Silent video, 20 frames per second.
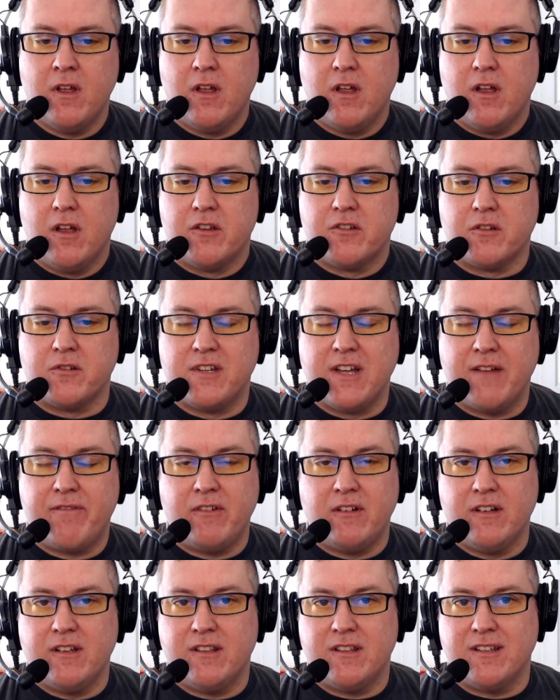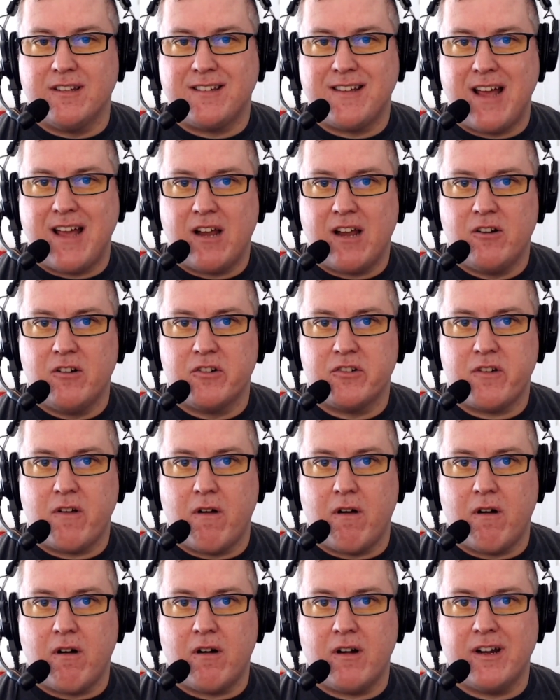So definitely the attackers
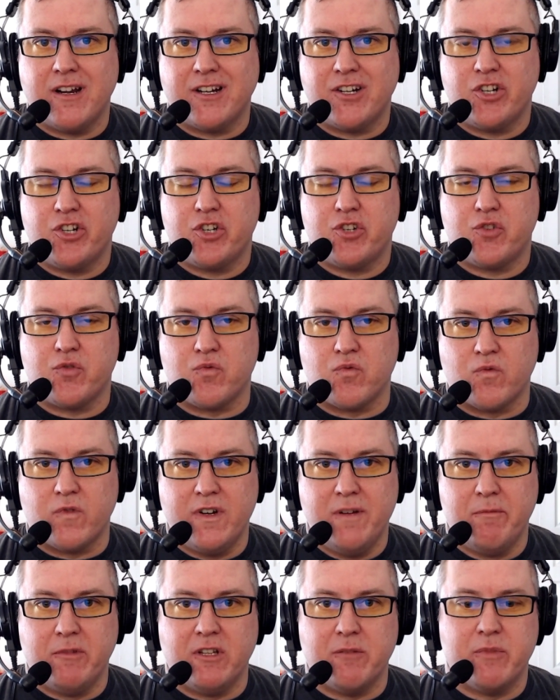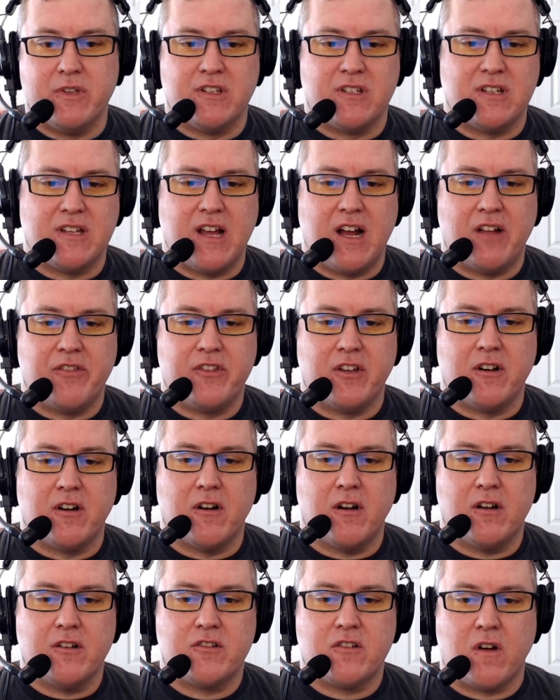are extremely busy out
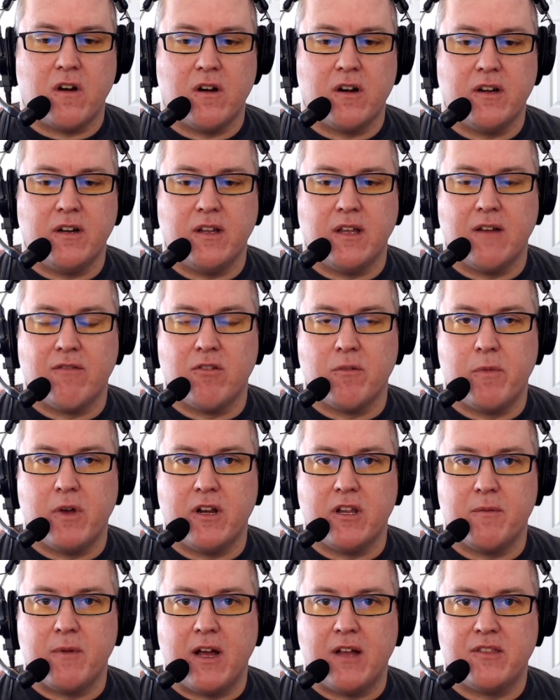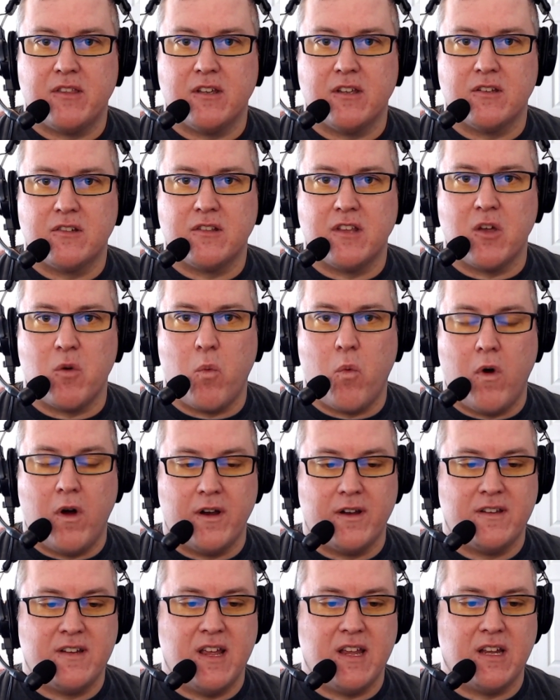there targeting everybody about this. They
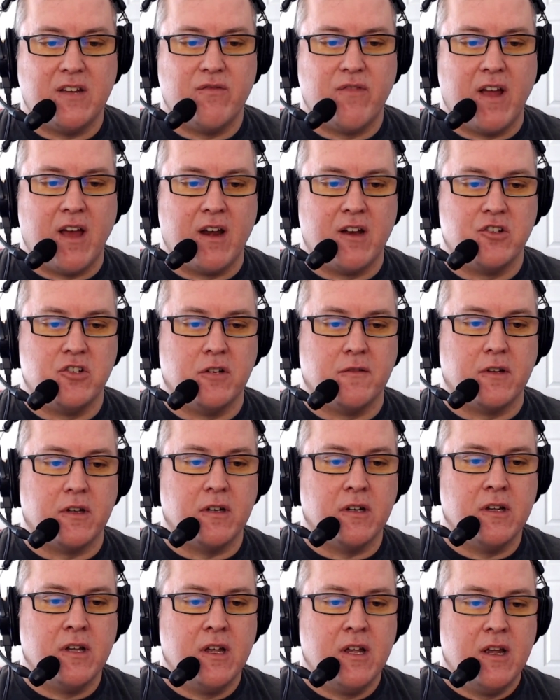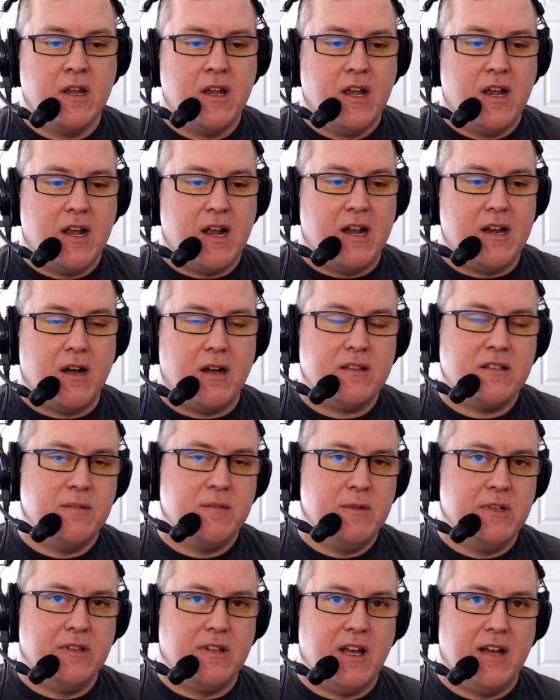want to take advantage of it. And not to
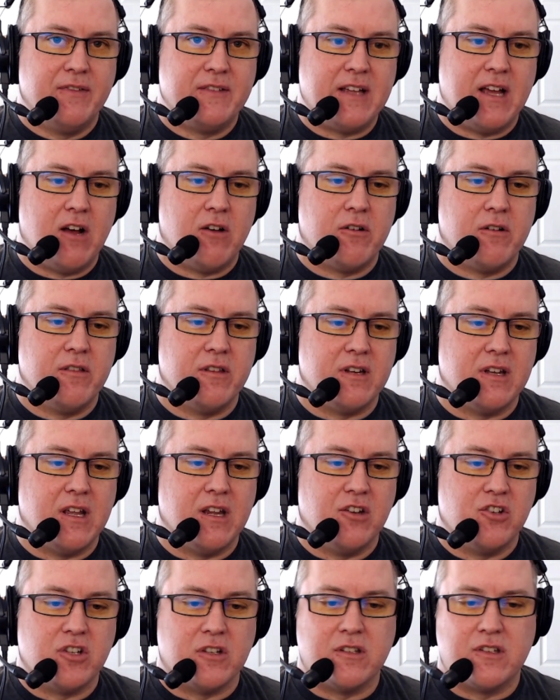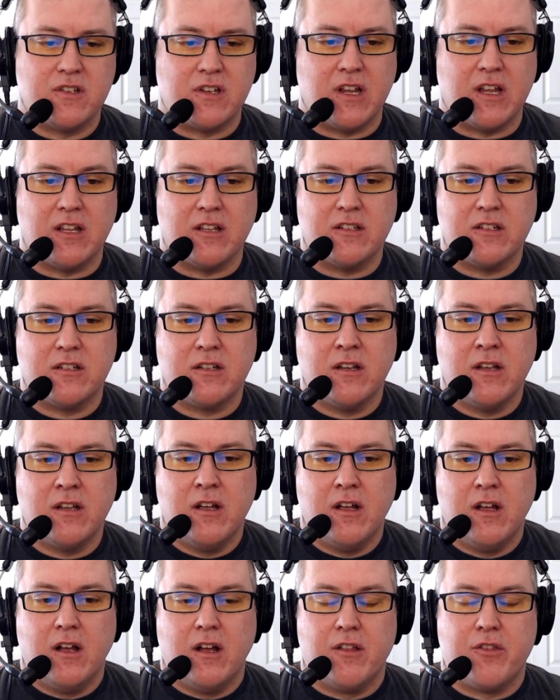be left out are the nation states
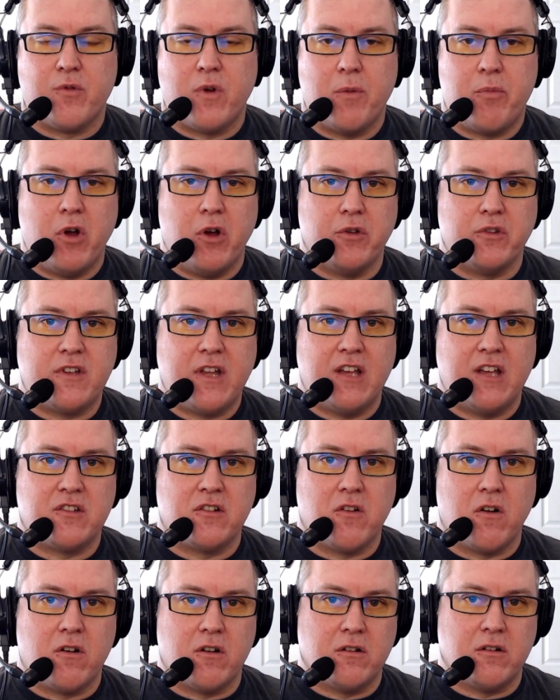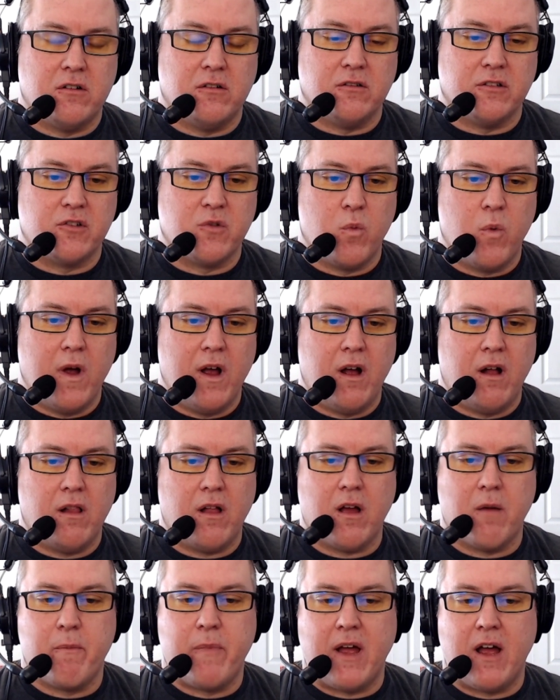ThreatPost has an article as well
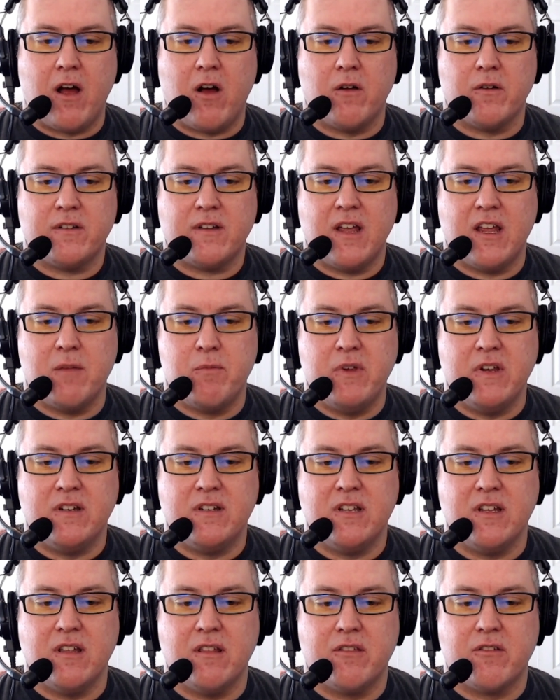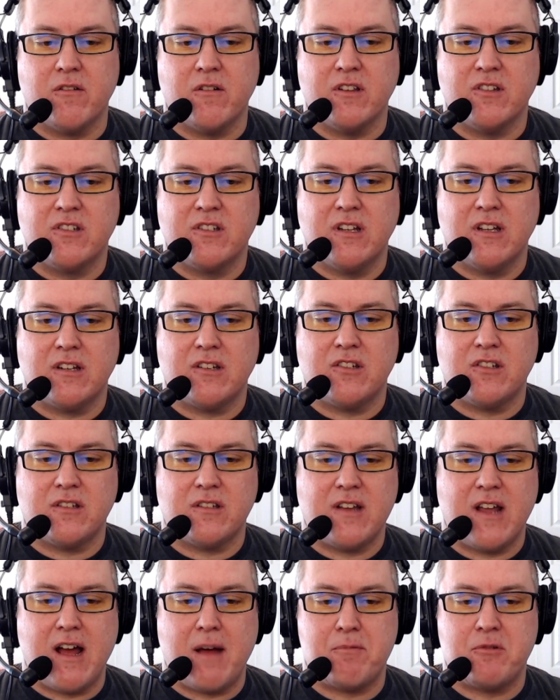about APT 36
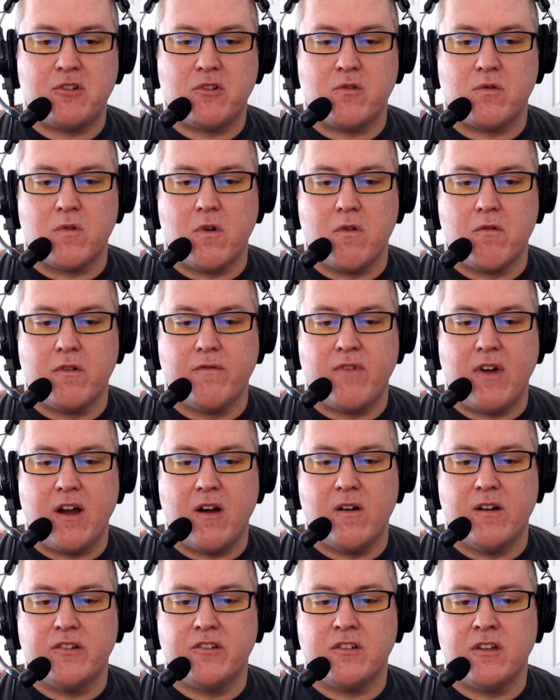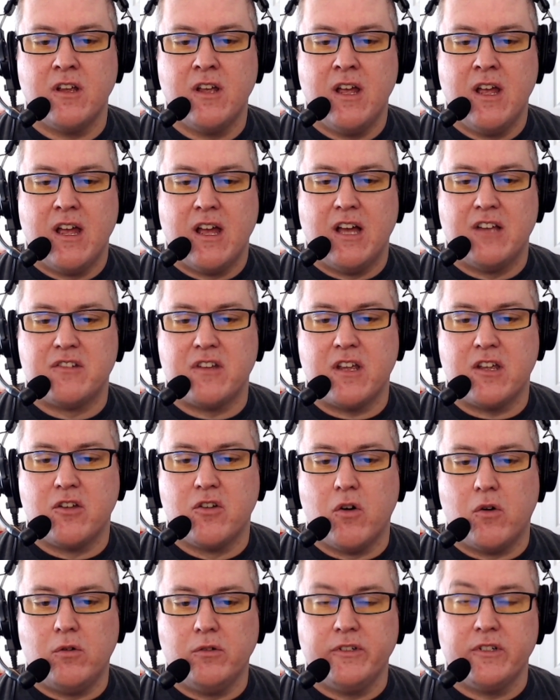taps coronavirus as a
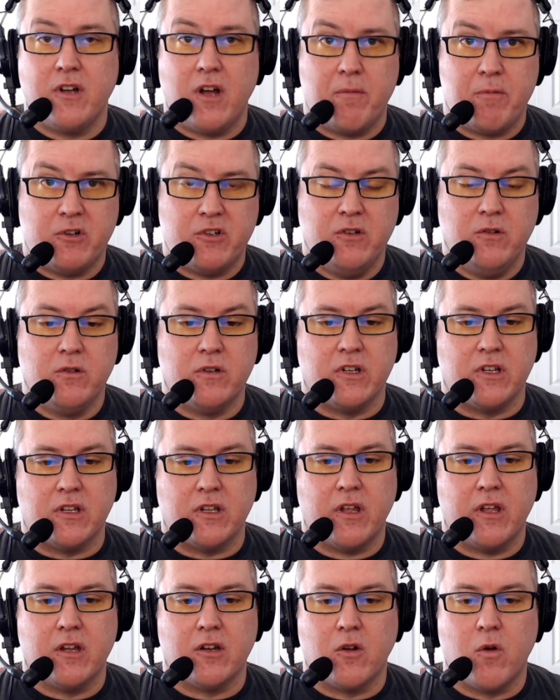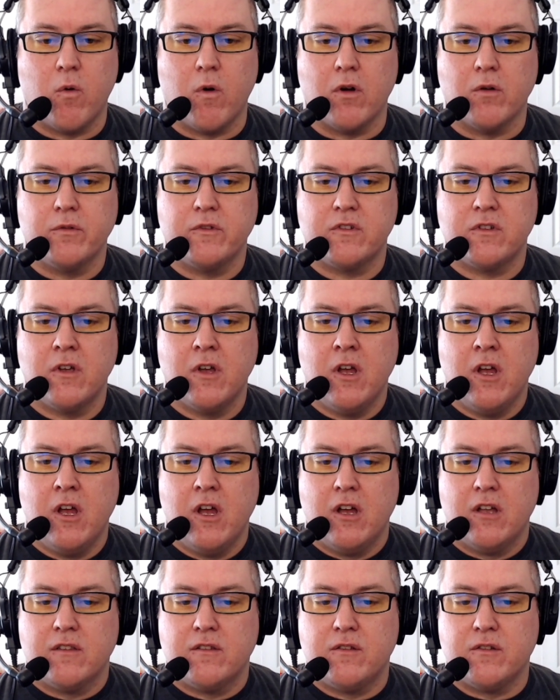golden opportunity, in quotes,
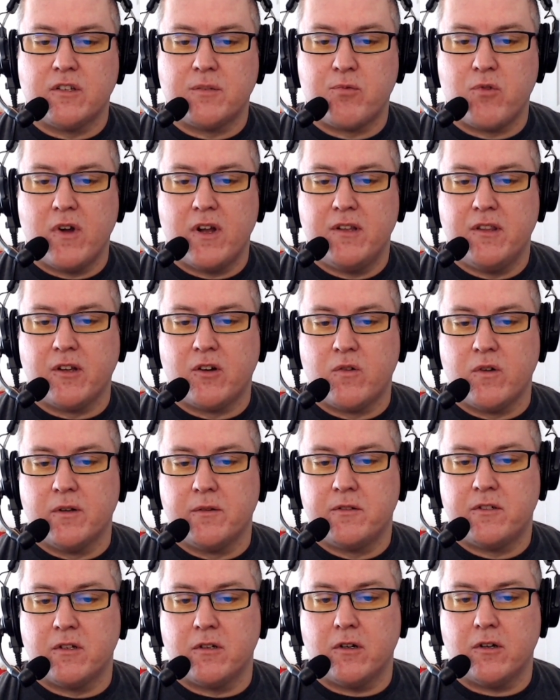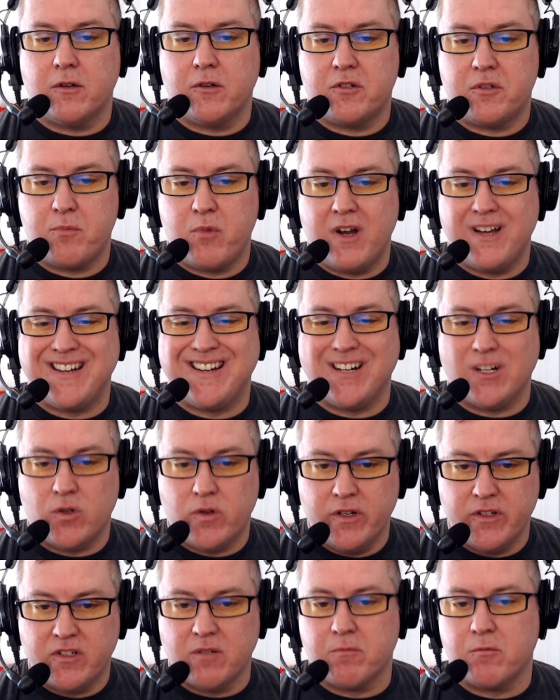to spread the crimson, spread
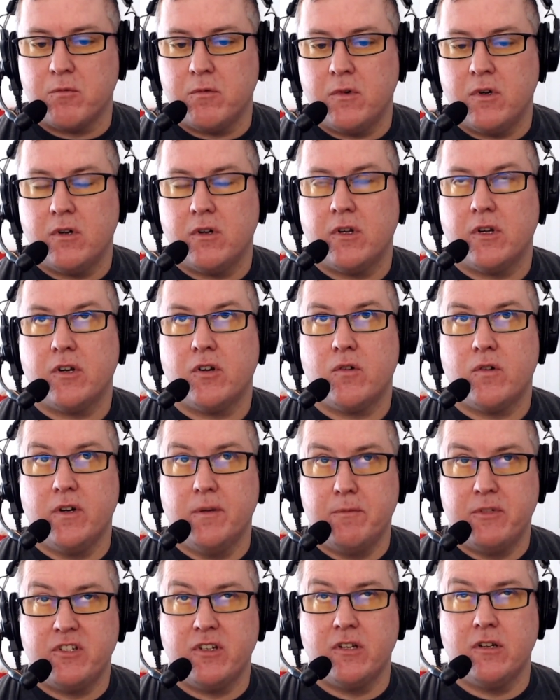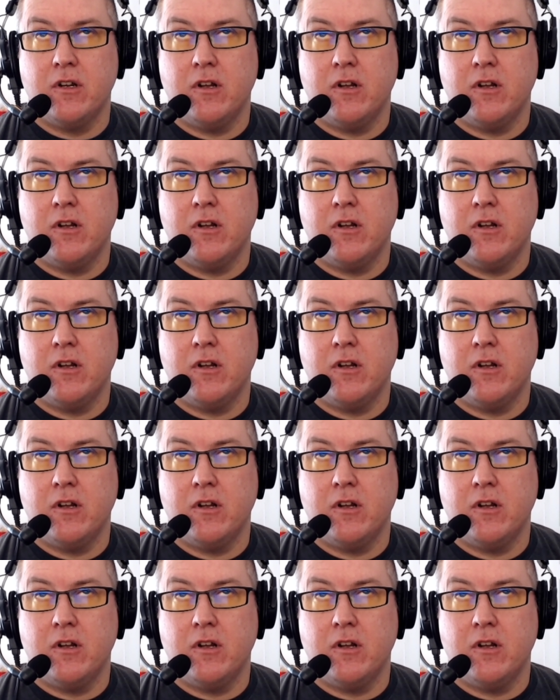crimson, crimson